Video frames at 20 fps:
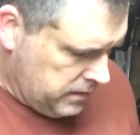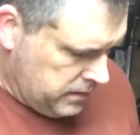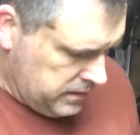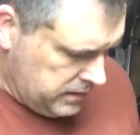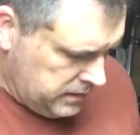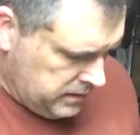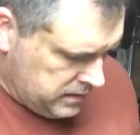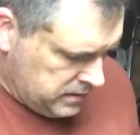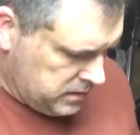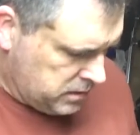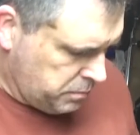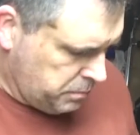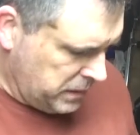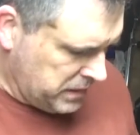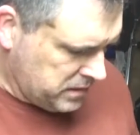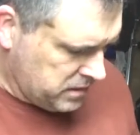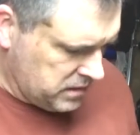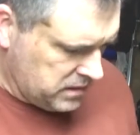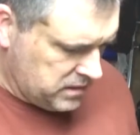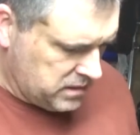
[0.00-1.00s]

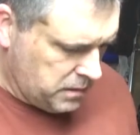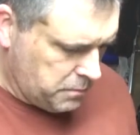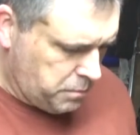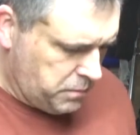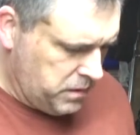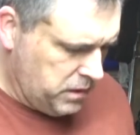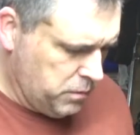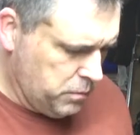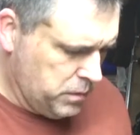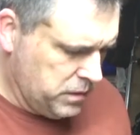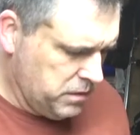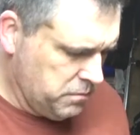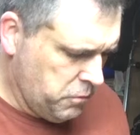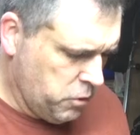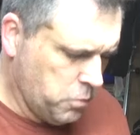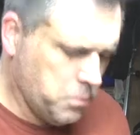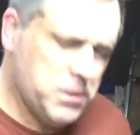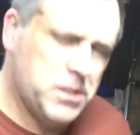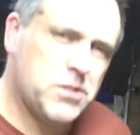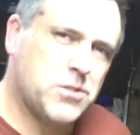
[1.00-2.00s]
especially something you would
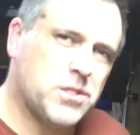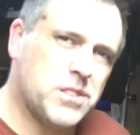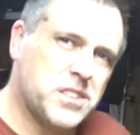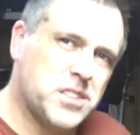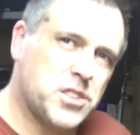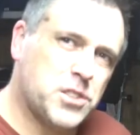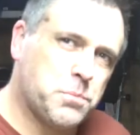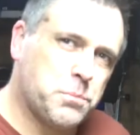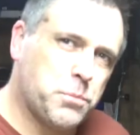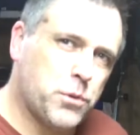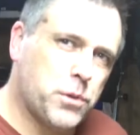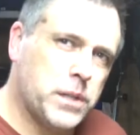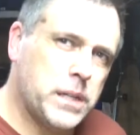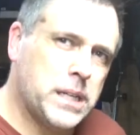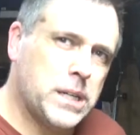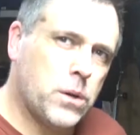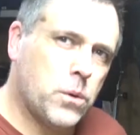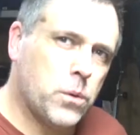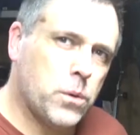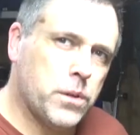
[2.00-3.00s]
normally use in the
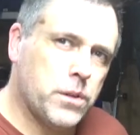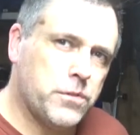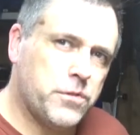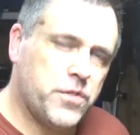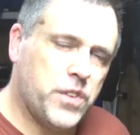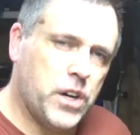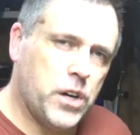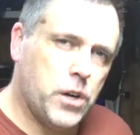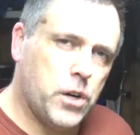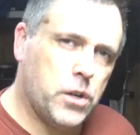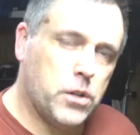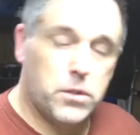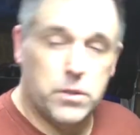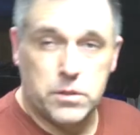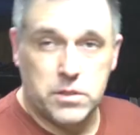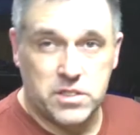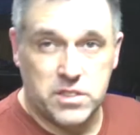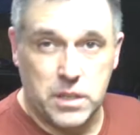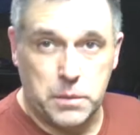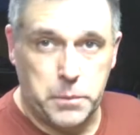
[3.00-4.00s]
spring or the fall or
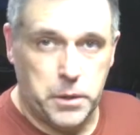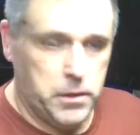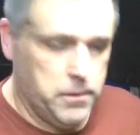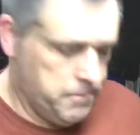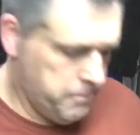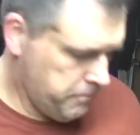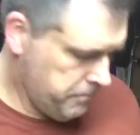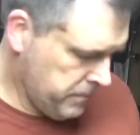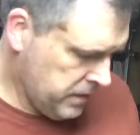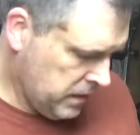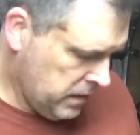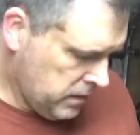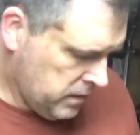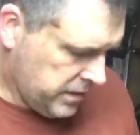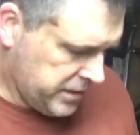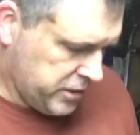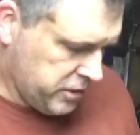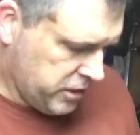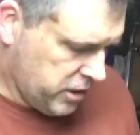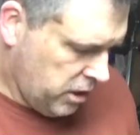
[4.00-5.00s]
summer,
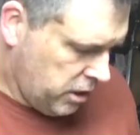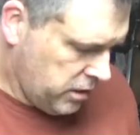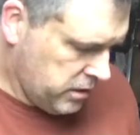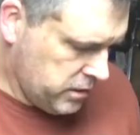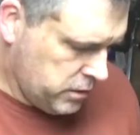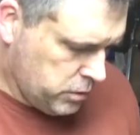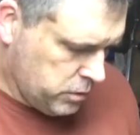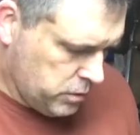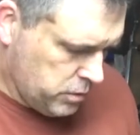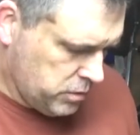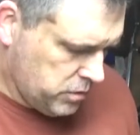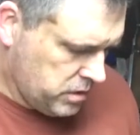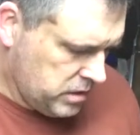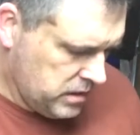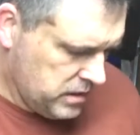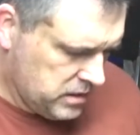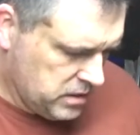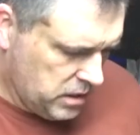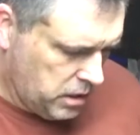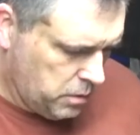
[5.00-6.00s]
like your garden tools,
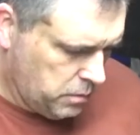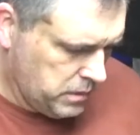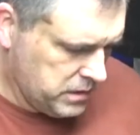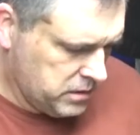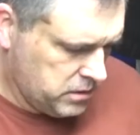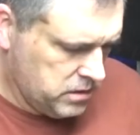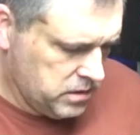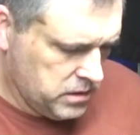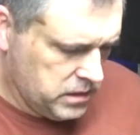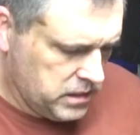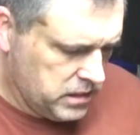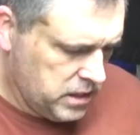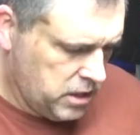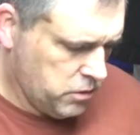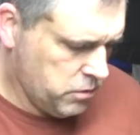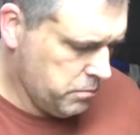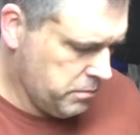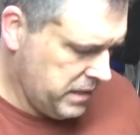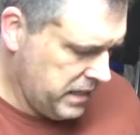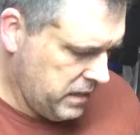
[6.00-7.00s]
it's always good to coat
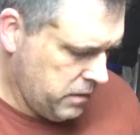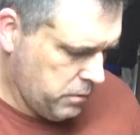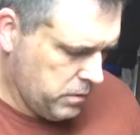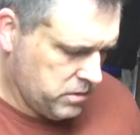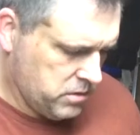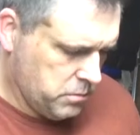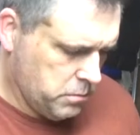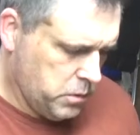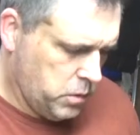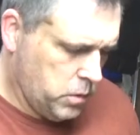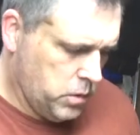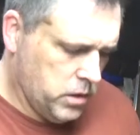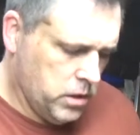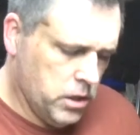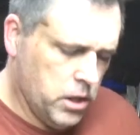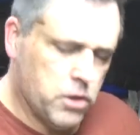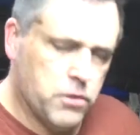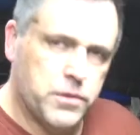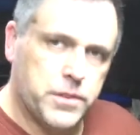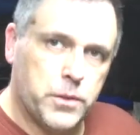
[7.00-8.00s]
them down with some oil
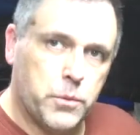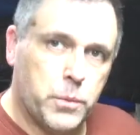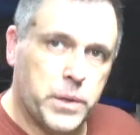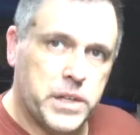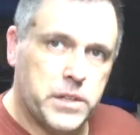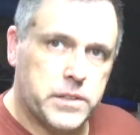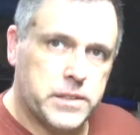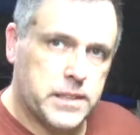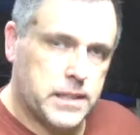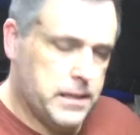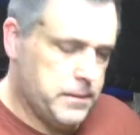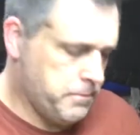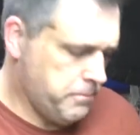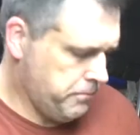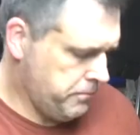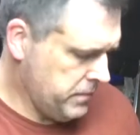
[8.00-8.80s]
over the winter time,